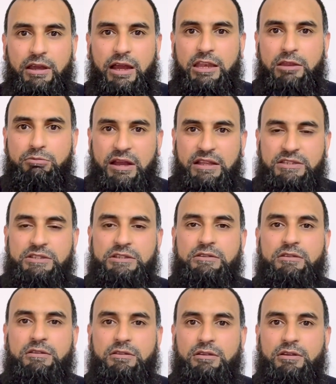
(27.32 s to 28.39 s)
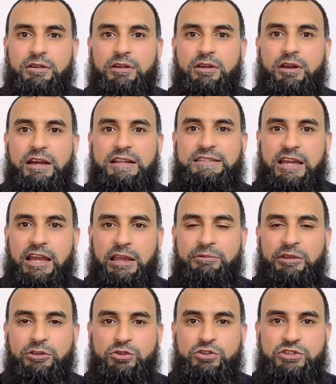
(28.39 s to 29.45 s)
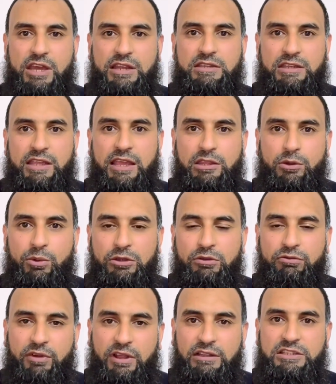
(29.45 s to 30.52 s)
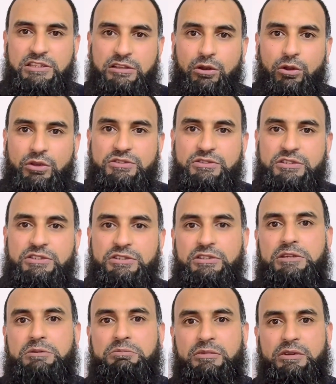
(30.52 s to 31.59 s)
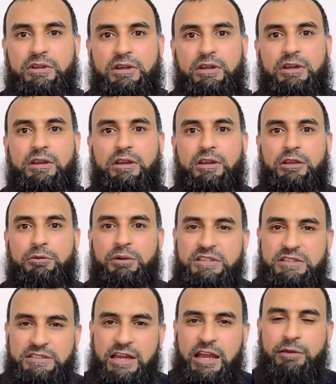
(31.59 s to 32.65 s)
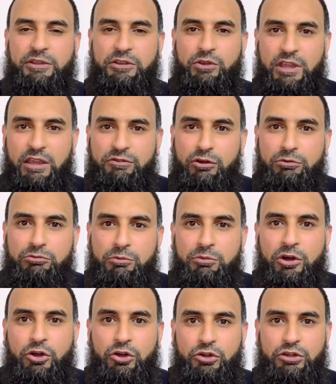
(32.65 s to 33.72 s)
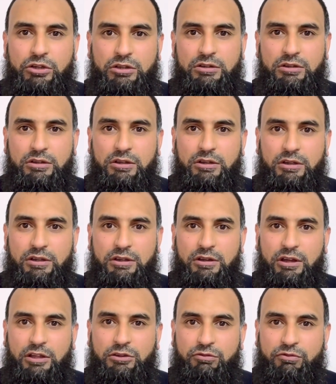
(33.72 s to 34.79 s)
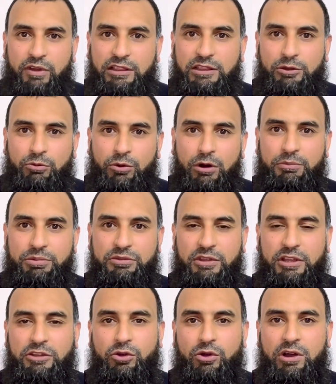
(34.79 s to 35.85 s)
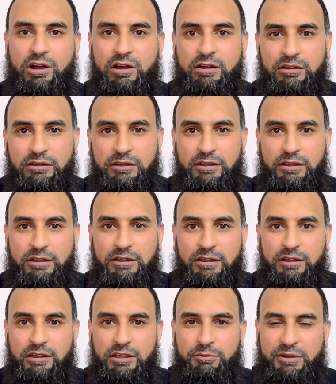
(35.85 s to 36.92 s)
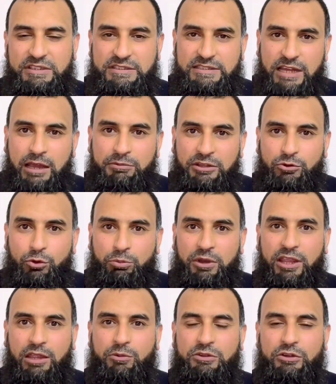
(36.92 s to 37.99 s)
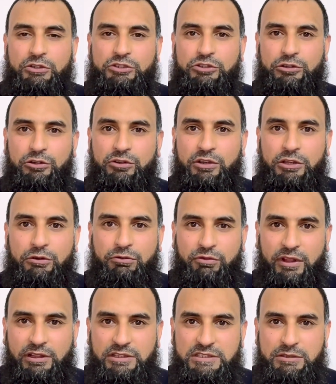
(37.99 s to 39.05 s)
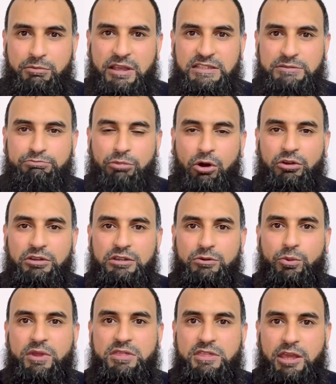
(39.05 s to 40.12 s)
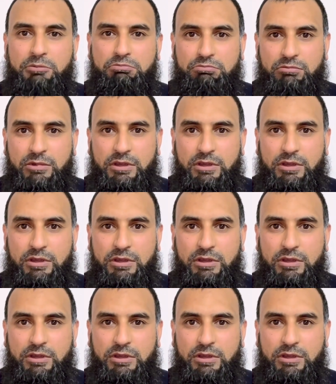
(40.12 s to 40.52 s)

And imagine a time that you shared together where you felt this closeness to them. Imagine the time that you gave your mum a hug and you felt the warmth in your heart. Imagine the time that you were playing with your children and you felt this immense bond with them.